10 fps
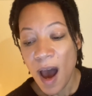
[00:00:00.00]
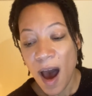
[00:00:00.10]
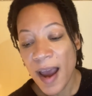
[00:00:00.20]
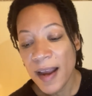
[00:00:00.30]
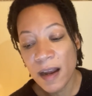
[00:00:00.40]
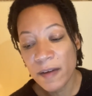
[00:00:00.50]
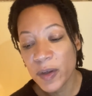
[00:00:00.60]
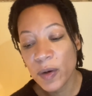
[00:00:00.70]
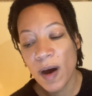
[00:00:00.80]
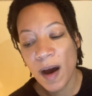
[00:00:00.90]
I love
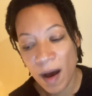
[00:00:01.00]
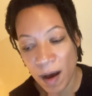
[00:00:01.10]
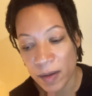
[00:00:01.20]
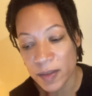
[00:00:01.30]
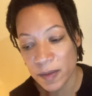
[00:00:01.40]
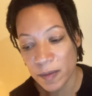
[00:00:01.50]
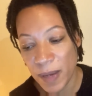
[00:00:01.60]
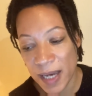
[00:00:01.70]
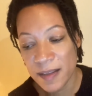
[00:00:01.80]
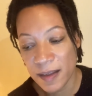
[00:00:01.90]
your heart
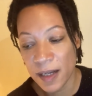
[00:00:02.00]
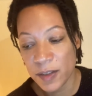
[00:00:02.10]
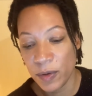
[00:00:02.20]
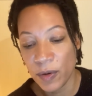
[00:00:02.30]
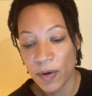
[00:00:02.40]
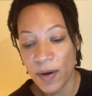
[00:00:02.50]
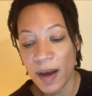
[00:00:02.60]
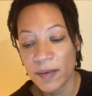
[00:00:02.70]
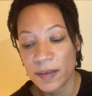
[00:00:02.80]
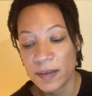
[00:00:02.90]
better than I do your
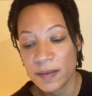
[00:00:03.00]
crown.